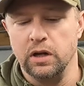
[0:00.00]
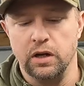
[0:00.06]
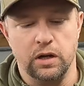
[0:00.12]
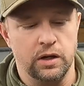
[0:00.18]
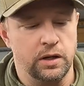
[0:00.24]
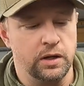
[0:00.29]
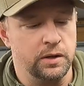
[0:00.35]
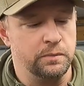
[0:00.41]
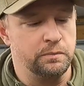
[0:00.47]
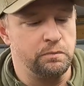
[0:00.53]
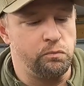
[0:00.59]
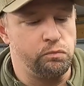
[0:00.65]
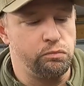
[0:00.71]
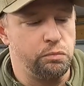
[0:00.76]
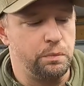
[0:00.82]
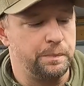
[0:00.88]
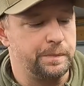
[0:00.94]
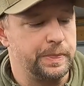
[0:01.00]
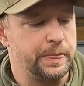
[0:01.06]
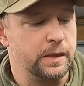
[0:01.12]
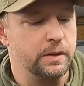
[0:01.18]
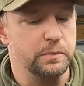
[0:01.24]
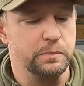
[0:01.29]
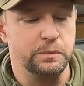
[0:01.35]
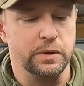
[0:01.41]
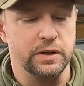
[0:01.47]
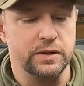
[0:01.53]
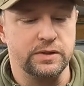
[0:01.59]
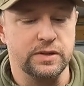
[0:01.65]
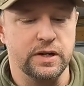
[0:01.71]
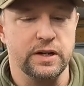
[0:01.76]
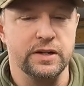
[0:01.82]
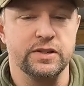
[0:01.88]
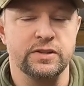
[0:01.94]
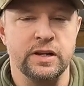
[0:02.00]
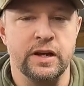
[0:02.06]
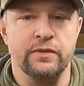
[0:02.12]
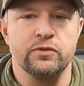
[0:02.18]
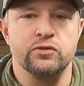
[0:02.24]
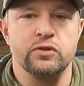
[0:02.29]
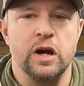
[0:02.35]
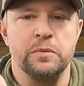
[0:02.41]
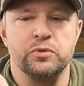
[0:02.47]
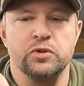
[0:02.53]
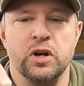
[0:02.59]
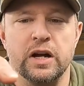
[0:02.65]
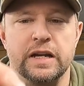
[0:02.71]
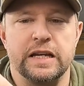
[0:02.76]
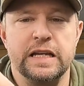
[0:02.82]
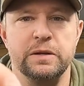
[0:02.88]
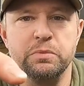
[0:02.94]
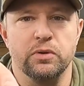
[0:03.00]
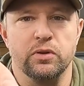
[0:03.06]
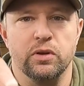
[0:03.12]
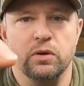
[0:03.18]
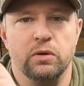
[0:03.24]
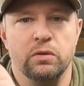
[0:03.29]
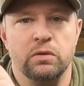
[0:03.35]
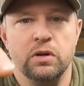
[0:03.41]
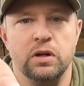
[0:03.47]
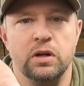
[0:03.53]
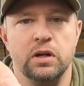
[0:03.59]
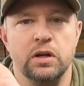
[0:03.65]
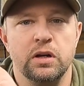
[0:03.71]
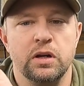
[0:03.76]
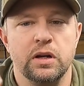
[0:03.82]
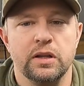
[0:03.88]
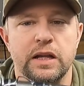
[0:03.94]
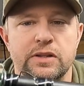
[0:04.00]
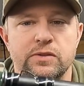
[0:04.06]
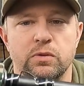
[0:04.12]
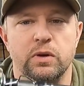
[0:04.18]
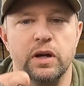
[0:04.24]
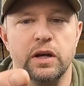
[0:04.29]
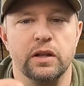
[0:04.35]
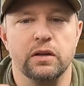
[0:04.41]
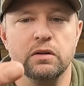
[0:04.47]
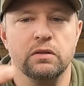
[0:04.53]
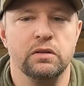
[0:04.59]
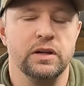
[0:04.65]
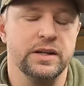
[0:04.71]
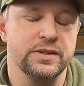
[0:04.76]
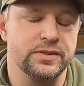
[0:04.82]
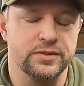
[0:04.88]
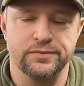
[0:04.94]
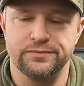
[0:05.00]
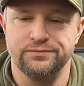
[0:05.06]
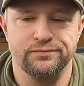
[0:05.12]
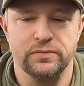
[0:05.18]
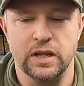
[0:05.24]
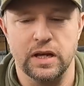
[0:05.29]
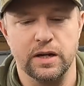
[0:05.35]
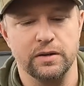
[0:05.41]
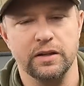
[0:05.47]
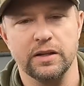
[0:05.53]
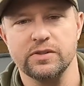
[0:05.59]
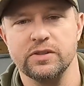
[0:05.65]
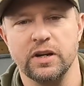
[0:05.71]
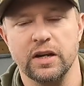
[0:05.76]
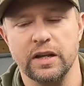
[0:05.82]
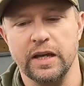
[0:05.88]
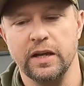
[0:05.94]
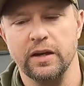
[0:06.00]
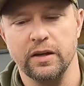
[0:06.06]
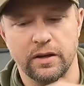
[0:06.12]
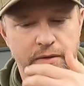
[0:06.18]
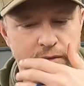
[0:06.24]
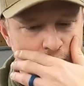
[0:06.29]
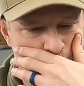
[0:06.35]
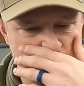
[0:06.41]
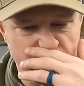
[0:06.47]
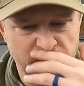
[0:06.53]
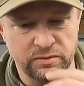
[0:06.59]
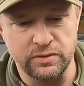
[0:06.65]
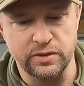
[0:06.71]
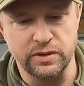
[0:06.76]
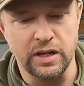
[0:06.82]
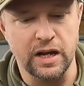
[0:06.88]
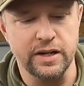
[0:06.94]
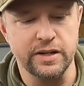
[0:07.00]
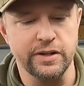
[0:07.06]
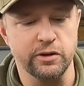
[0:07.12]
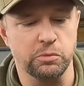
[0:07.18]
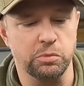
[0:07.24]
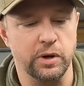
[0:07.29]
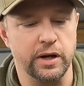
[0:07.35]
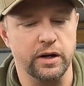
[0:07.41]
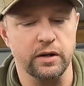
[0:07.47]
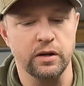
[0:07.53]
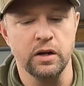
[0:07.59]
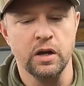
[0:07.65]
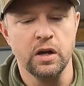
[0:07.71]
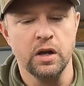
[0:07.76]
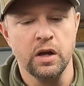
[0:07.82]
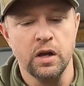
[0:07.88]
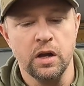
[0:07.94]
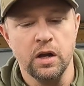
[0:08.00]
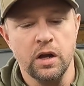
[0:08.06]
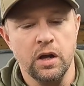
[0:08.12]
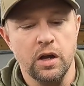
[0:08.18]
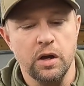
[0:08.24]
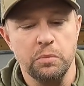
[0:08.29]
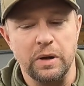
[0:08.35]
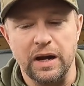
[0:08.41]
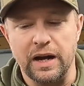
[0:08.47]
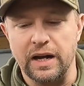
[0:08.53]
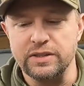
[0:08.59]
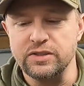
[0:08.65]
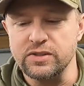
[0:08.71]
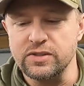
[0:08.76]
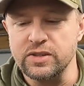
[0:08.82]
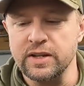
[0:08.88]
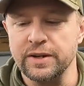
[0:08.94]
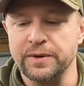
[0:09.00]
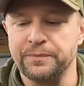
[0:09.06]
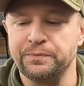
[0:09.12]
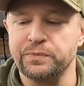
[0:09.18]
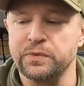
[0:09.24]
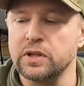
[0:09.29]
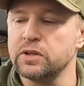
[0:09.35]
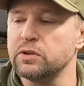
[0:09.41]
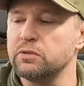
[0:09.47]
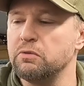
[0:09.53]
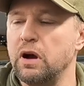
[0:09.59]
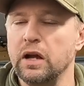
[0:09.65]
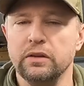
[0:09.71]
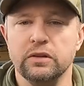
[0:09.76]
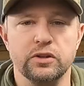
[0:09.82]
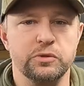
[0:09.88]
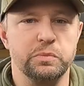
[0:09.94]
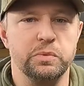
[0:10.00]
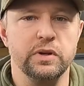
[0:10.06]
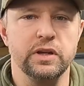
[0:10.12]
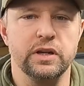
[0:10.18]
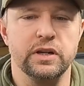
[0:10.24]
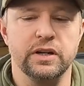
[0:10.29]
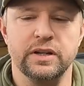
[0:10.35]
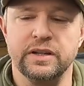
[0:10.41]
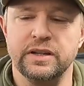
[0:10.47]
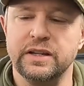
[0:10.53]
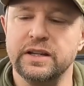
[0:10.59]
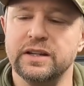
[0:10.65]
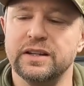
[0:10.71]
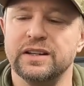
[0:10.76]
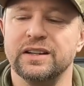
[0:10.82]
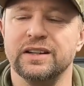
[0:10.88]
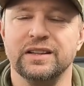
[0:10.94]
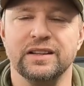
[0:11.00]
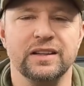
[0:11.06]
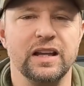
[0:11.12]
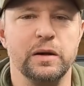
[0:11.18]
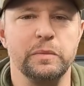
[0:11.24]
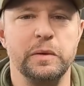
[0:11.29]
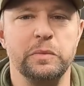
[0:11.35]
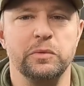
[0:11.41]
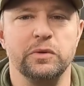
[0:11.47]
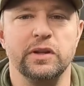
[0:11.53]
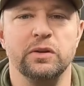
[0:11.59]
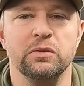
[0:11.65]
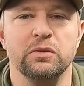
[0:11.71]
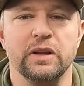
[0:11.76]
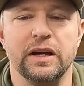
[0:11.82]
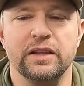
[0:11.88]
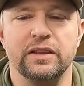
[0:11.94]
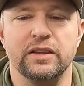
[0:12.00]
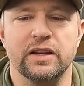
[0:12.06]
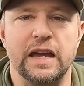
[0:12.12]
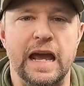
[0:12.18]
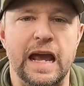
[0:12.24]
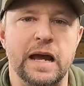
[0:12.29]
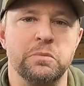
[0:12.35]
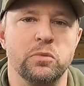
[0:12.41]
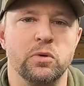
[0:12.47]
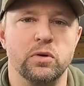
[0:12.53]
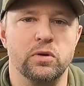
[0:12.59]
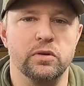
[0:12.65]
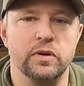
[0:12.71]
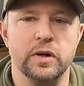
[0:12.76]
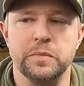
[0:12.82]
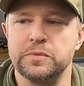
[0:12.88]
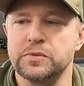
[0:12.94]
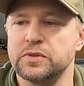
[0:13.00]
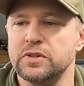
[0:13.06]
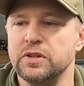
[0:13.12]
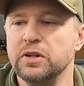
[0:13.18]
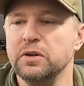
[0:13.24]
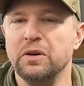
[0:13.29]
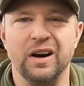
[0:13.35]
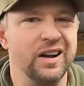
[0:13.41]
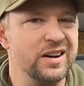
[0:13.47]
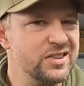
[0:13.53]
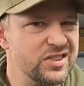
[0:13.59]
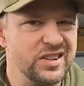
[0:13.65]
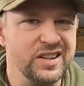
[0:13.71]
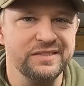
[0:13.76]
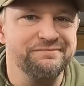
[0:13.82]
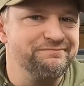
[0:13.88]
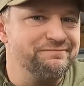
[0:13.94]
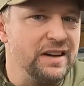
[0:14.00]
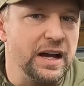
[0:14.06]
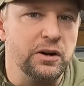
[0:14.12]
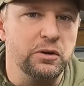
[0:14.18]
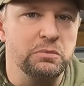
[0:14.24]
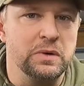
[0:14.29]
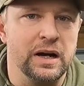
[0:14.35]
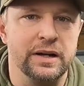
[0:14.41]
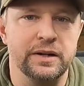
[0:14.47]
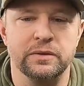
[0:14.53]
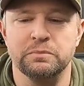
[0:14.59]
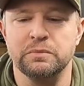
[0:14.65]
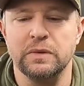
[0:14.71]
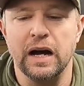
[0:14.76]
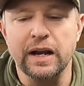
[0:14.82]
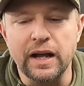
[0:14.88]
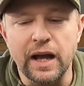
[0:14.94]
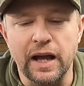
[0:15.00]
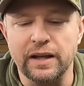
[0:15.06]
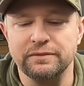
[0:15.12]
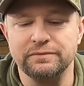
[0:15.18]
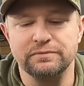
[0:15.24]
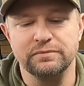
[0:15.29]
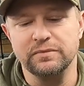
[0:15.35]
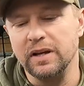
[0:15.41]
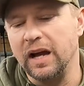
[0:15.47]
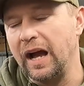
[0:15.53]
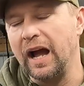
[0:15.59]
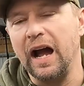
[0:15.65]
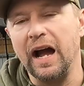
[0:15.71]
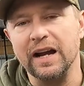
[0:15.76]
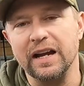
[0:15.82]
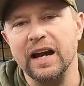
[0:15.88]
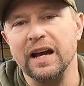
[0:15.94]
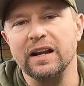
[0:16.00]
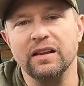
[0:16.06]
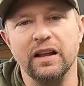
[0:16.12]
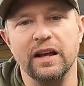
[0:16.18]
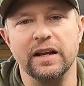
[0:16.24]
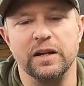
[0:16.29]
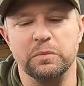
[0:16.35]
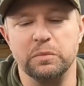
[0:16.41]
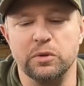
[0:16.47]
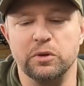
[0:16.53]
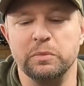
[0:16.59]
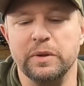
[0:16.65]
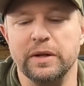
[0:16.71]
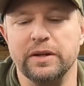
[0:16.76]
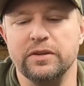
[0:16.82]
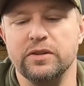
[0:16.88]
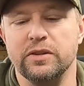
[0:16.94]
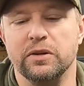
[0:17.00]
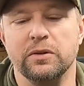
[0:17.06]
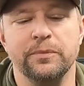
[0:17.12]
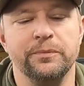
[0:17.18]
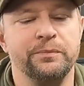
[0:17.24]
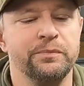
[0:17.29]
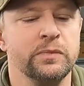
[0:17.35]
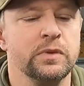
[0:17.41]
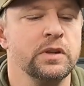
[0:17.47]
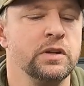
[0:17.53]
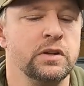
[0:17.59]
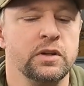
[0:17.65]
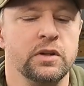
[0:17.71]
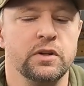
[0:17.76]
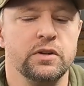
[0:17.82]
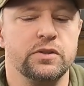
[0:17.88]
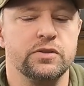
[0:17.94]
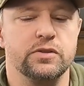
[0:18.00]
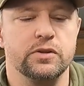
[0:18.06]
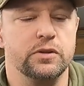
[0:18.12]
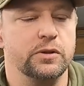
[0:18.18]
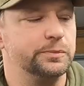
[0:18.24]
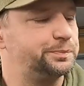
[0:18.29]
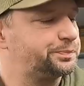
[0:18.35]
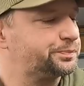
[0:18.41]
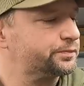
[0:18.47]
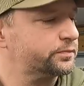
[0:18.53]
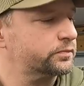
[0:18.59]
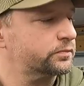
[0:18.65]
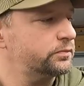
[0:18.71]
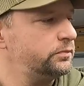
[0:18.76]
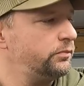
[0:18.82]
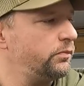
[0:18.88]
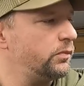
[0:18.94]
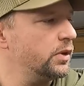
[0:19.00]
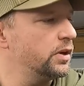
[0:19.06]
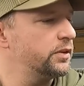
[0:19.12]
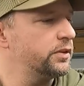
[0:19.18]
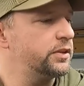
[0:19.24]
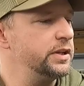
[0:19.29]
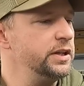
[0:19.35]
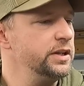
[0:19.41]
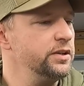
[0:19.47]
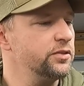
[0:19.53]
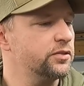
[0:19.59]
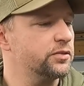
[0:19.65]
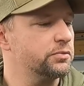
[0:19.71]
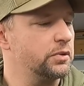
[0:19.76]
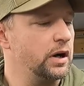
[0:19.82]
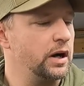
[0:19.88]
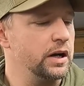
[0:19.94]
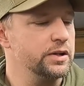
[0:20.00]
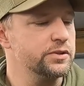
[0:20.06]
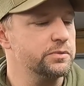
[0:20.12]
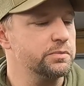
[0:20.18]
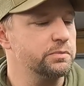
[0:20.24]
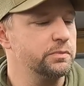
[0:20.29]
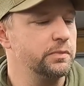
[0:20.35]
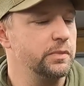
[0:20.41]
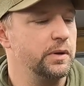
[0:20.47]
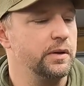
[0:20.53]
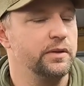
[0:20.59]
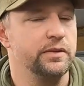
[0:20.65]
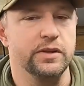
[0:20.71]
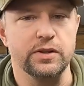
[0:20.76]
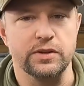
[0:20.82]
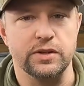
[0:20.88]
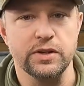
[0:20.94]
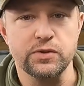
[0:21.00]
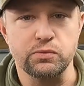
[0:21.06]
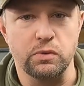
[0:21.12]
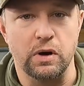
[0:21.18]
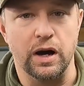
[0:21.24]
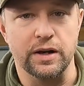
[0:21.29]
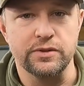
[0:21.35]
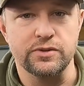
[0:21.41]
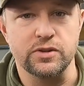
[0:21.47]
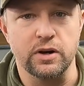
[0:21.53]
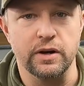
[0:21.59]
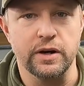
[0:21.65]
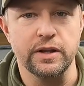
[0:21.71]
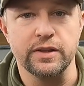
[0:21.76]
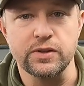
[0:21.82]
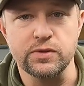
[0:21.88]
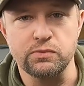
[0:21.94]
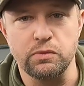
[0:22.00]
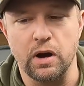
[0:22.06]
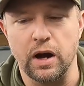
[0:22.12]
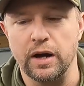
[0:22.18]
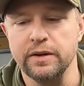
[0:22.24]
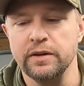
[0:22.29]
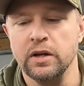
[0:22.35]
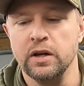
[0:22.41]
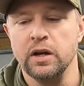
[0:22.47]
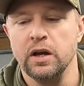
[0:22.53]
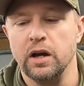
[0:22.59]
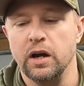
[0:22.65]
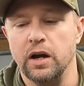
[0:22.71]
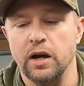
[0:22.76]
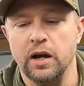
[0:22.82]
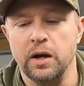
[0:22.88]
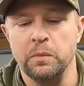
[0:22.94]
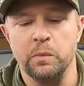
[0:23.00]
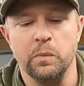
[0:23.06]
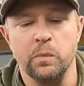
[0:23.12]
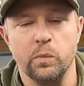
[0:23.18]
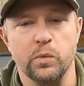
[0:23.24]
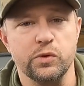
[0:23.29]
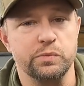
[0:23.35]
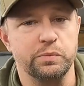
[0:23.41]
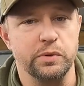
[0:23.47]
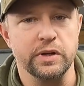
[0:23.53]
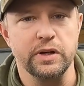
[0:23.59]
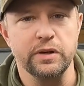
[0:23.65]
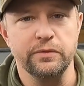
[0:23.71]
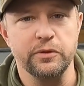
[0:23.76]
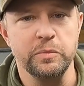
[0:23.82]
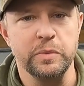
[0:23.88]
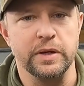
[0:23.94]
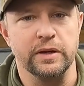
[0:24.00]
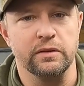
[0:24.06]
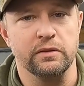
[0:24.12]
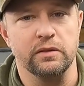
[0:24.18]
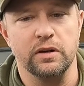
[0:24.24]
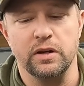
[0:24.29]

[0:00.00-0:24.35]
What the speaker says: But it doesn't have the drop shot keeper though. That's okay though. That's not a deal breaker. But I just think the rod looks pretty good. A lot of people, they don't like the camel grips. Honestly, I don't mind. I kind of like them a little bit, So these rods, this rod was pretty good for me.